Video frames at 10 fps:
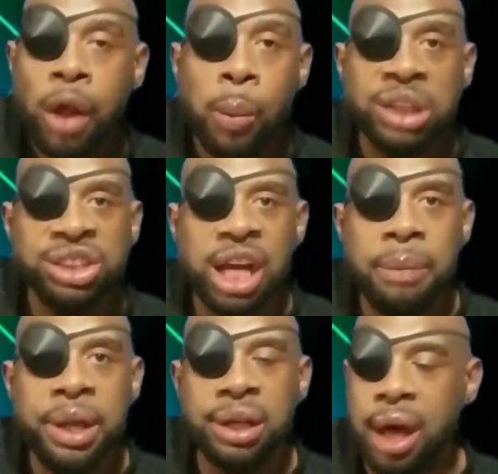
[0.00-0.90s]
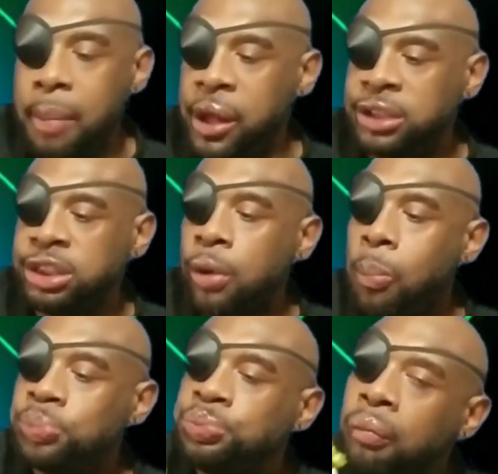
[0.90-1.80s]
were telling me in the comments
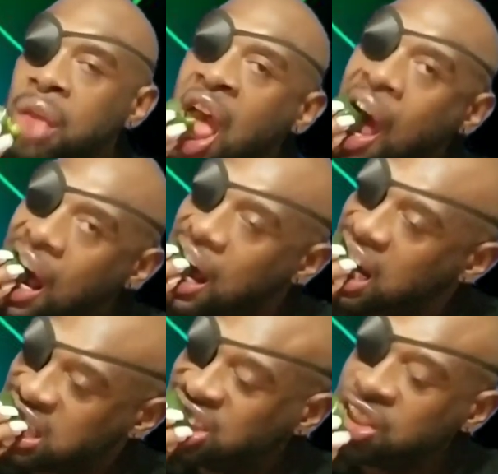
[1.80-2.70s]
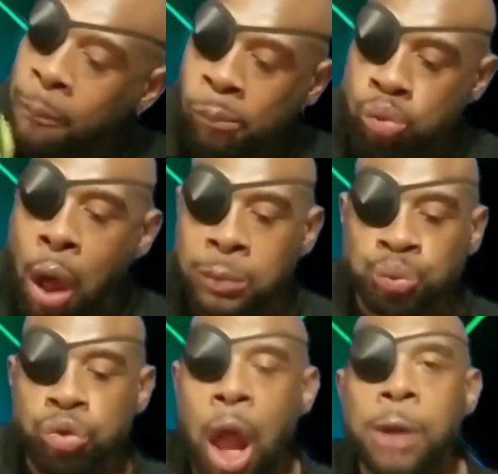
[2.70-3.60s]
that
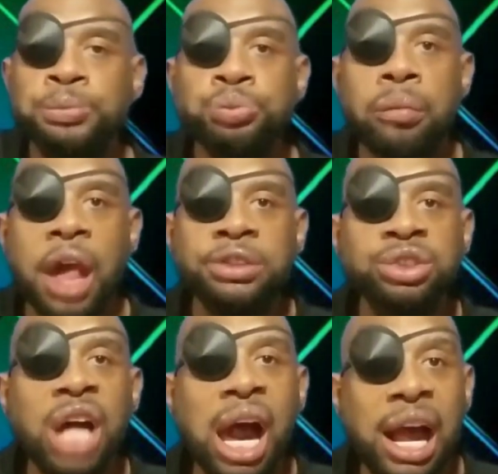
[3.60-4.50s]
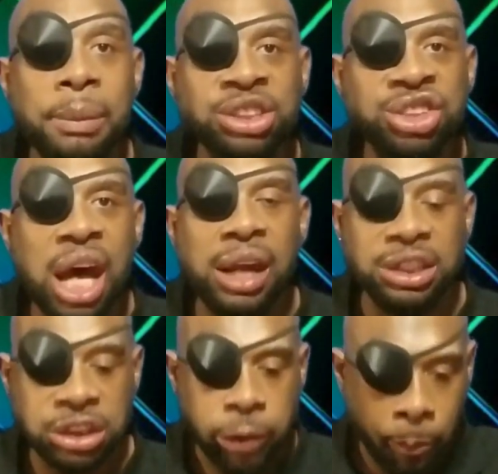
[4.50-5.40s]
I had been challenged